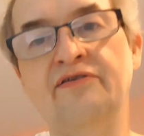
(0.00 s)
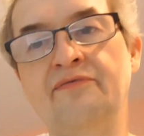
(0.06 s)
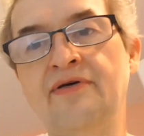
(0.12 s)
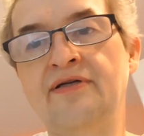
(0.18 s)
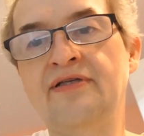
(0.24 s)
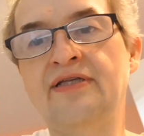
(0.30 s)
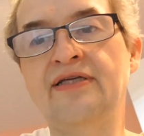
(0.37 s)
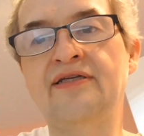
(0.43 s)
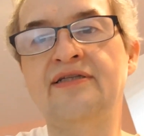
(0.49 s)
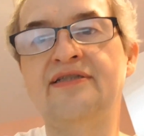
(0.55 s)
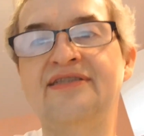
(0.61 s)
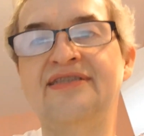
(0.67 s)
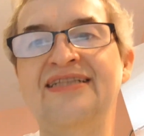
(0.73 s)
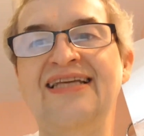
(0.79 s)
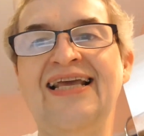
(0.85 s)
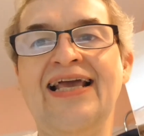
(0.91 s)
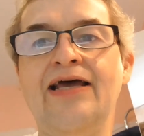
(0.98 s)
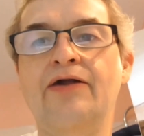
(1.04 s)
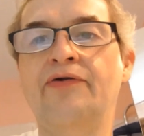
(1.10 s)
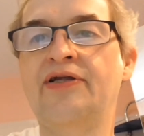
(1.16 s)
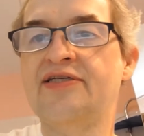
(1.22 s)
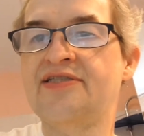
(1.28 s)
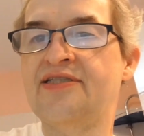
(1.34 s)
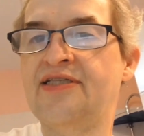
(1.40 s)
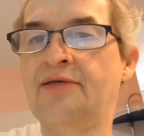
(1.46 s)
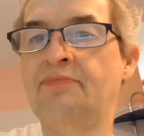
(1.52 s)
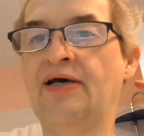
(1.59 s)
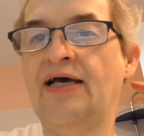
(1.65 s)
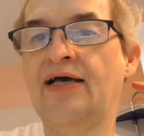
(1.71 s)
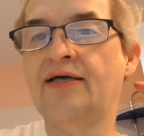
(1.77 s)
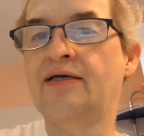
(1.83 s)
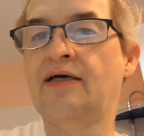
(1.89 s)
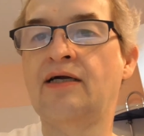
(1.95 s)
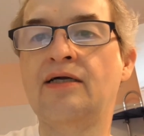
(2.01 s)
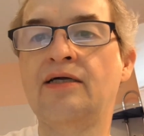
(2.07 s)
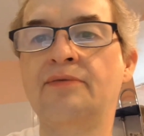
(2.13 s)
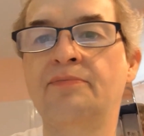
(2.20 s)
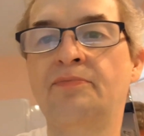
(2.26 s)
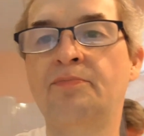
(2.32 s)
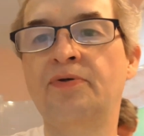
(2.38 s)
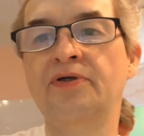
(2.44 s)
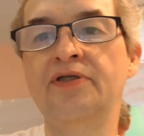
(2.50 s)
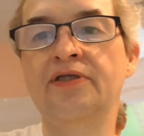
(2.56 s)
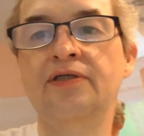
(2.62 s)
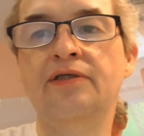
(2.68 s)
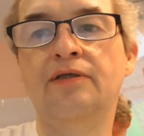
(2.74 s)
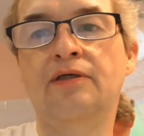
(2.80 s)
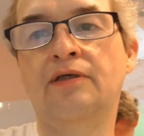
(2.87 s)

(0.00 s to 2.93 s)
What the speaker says: the areas in the back are pretty,